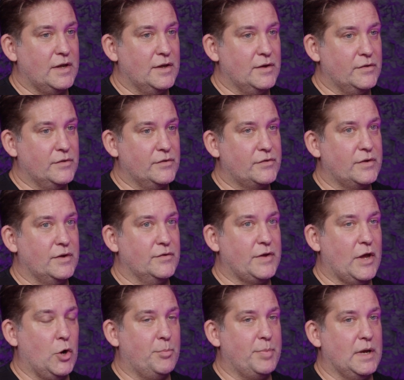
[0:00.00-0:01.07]
is is
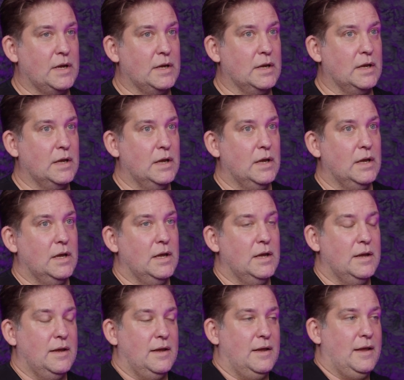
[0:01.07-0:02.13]
helping
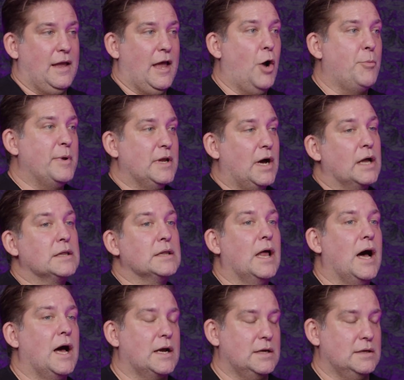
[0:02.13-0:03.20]
helping
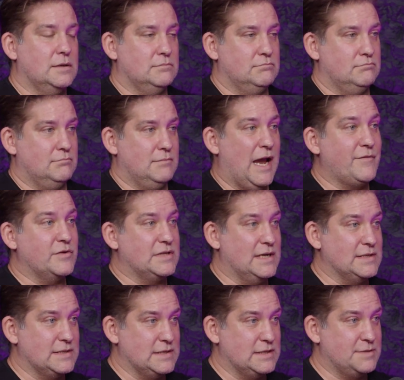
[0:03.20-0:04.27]
unlock
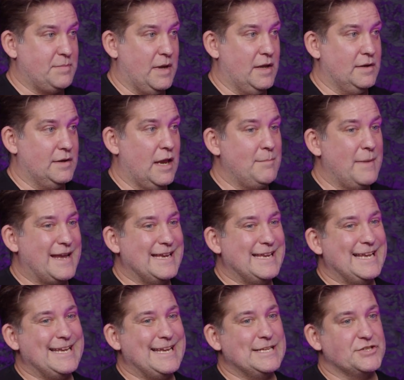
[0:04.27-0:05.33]
advertising spend and make it
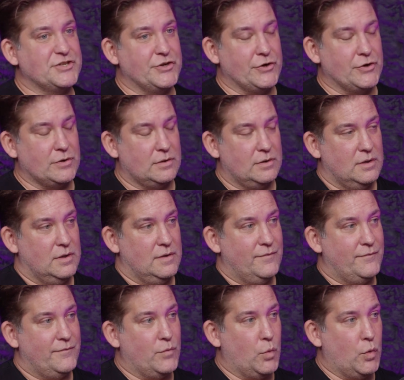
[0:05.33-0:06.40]
easier
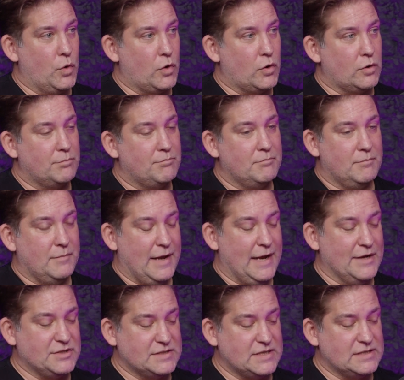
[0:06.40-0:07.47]
for
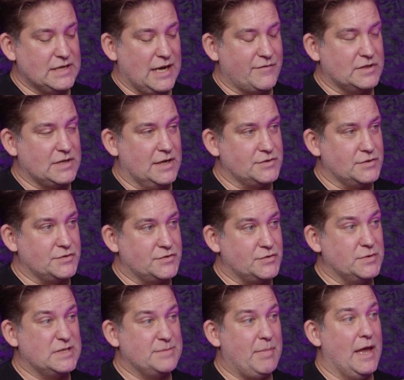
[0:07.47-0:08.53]
agencies and advertisers
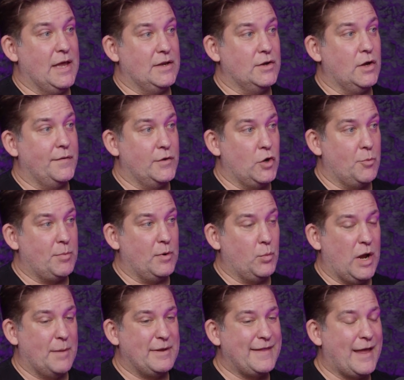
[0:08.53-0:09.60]
to spend on the open
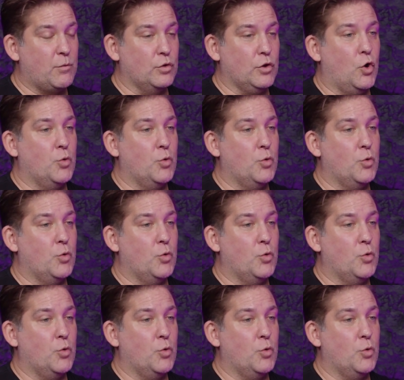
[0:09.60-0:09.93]
web, and that will